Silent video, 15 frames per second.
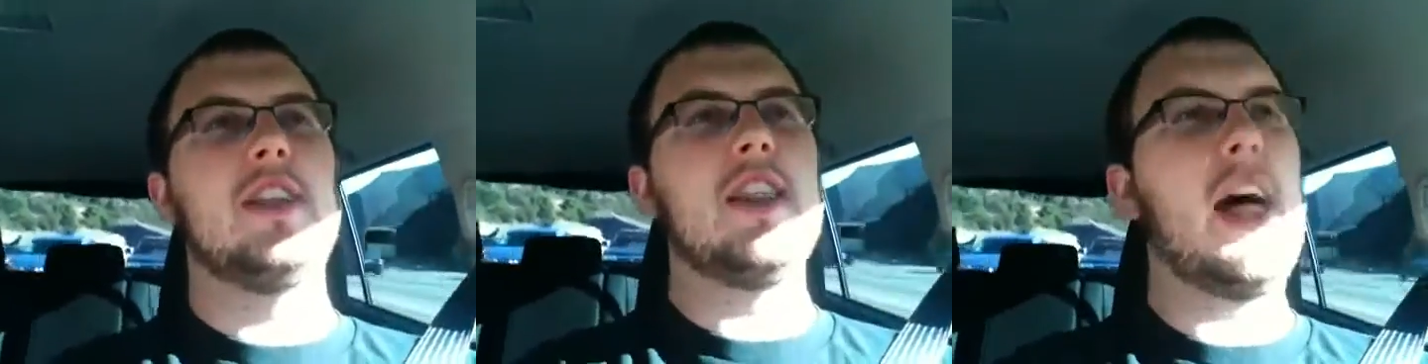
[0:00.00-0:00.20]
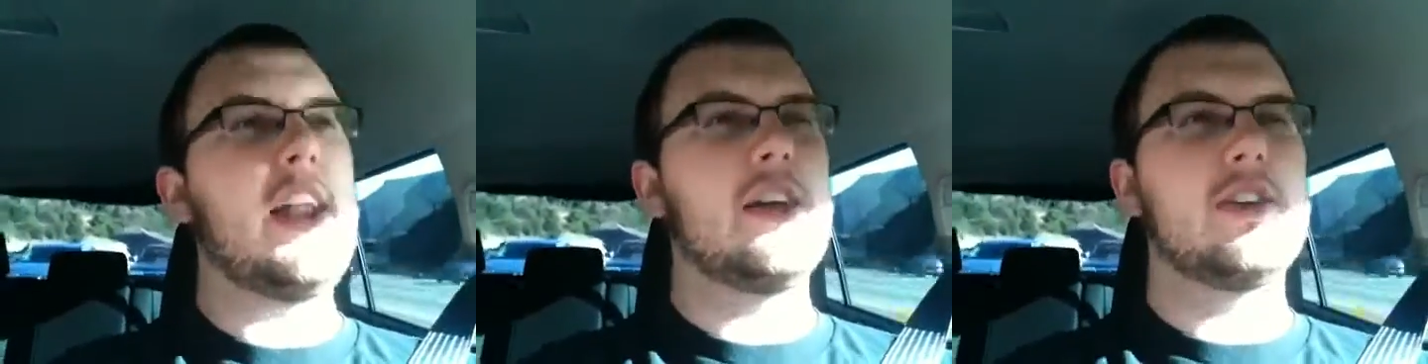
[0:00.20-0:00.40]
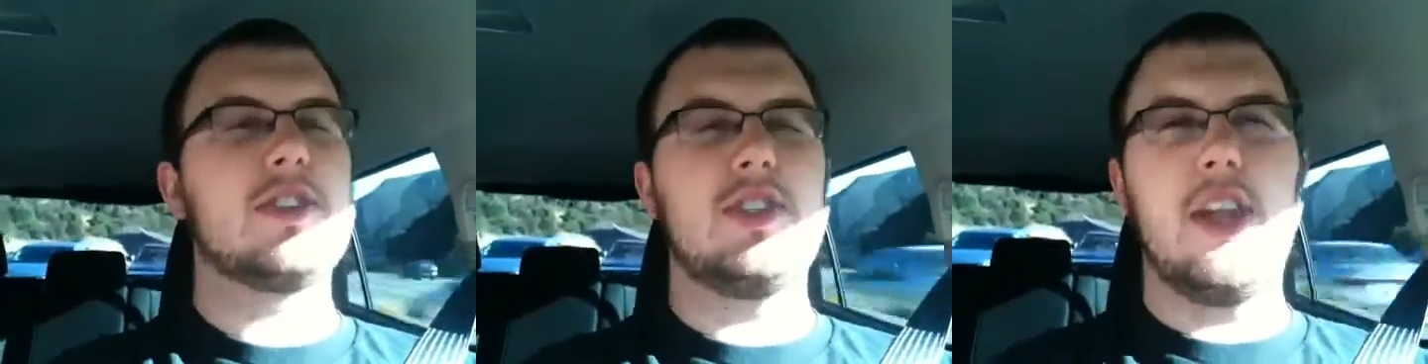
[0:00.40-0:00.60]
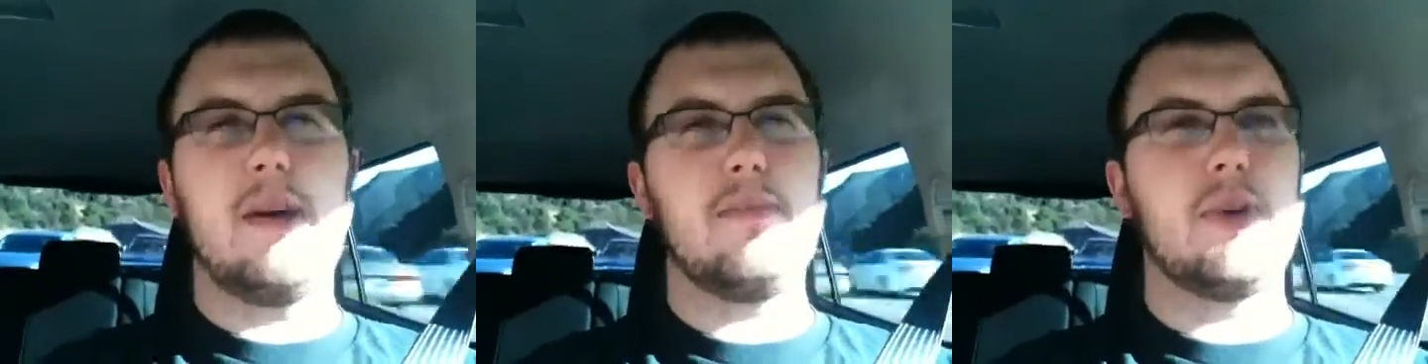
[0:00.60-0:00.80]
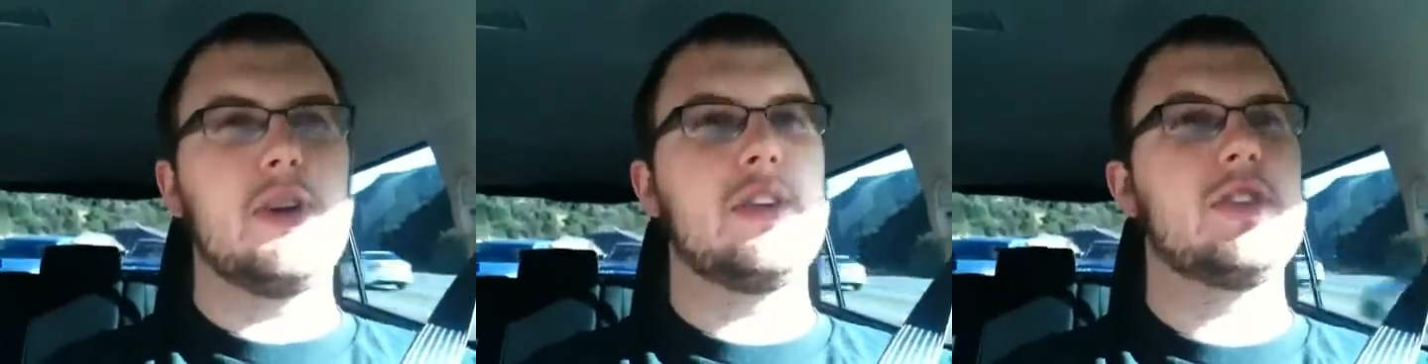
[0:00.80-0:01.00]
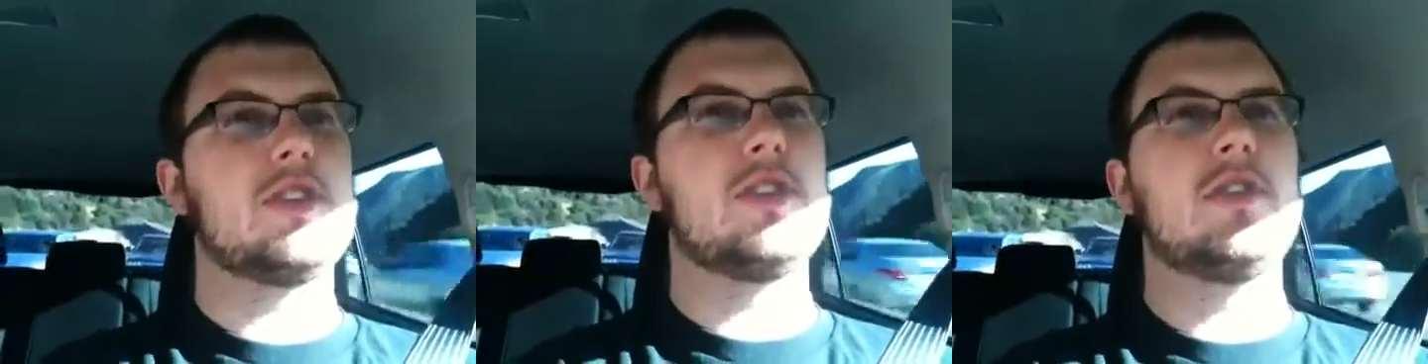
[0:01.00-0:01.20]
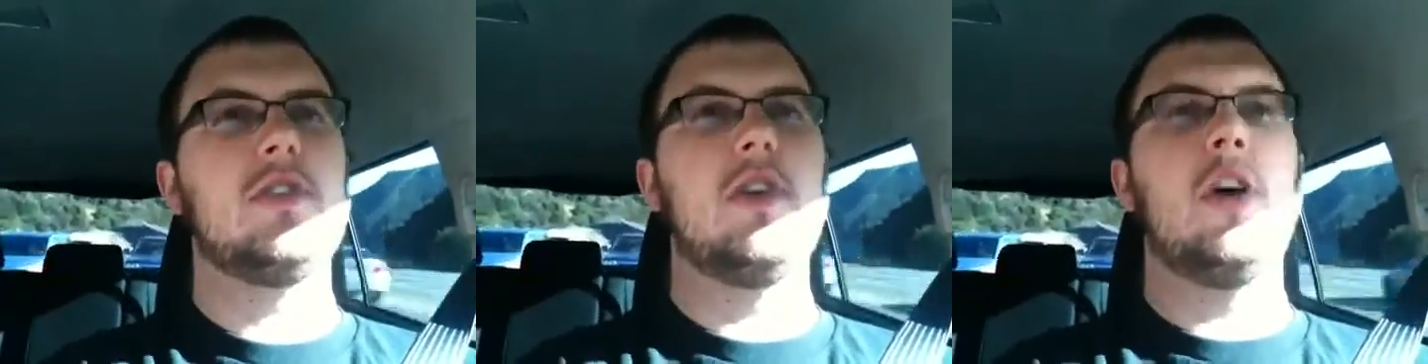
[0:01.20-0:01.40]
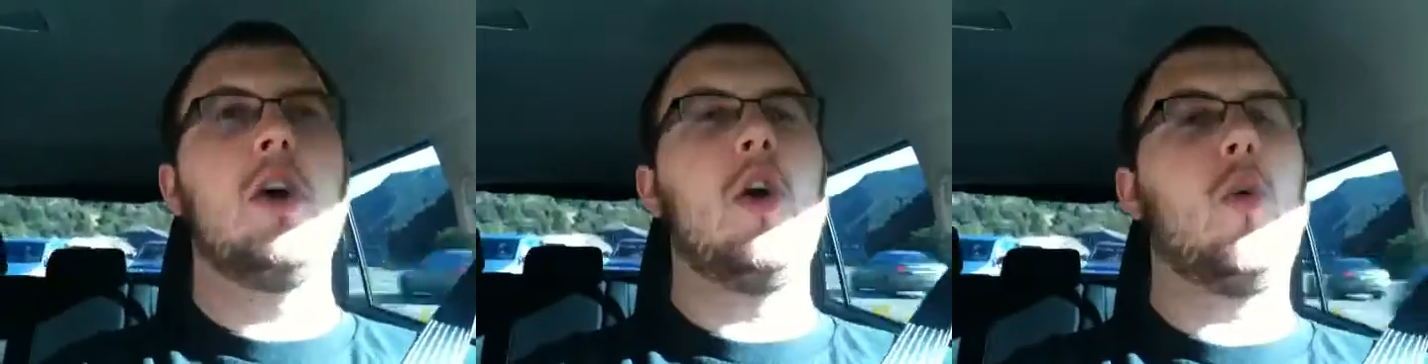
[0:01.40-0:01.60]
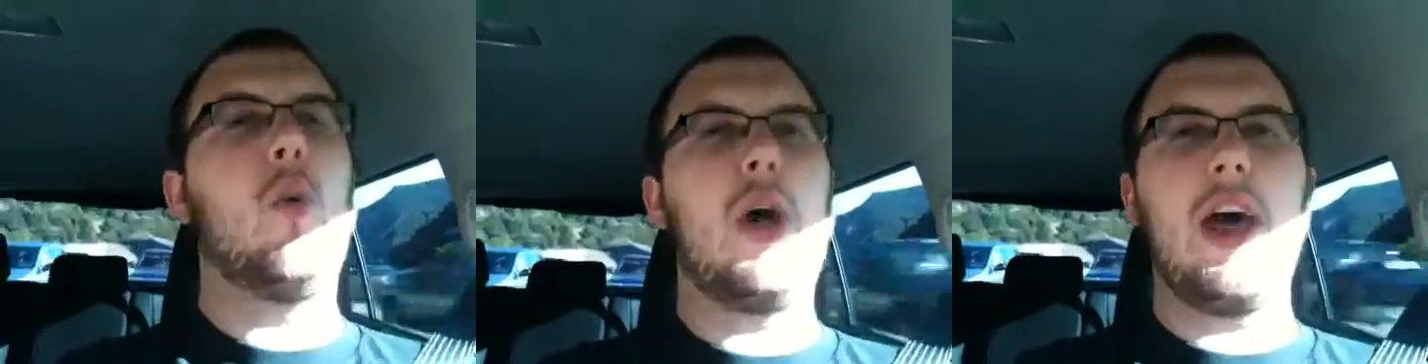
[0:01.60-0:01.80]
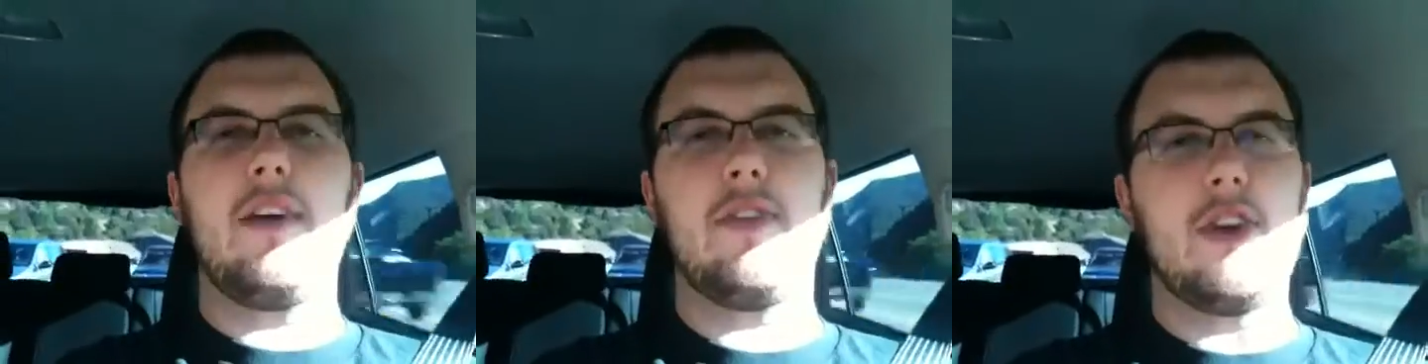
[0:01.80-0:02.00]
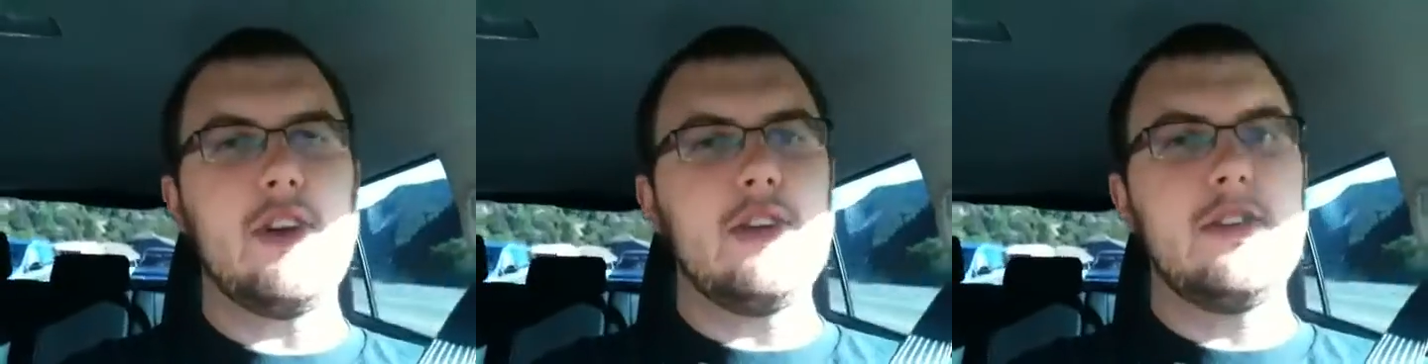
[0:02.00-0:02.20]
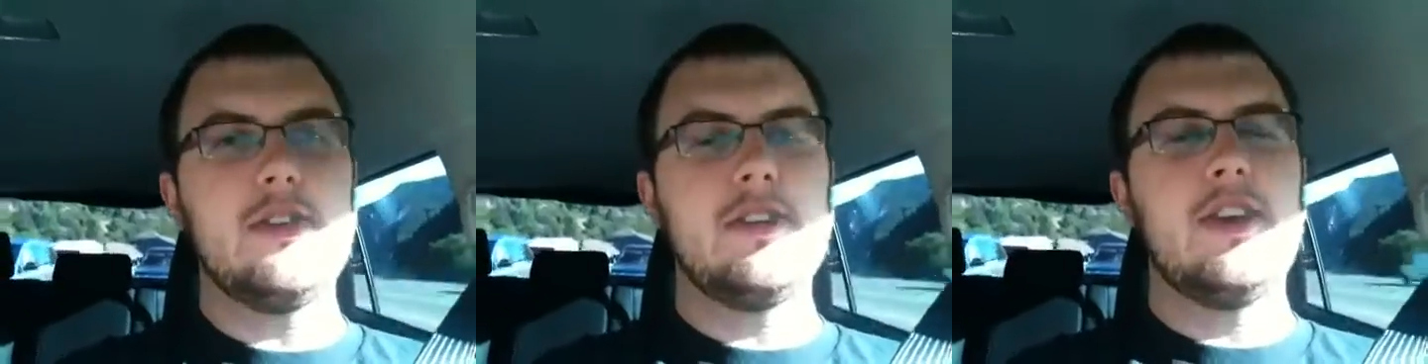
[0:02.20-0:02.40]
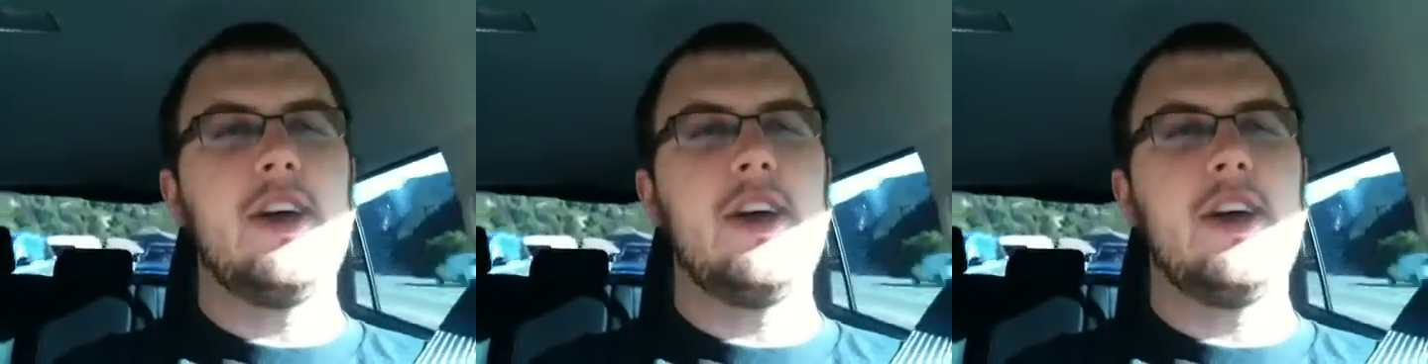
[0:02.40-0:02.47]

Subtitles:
Letters, numbers, whatever.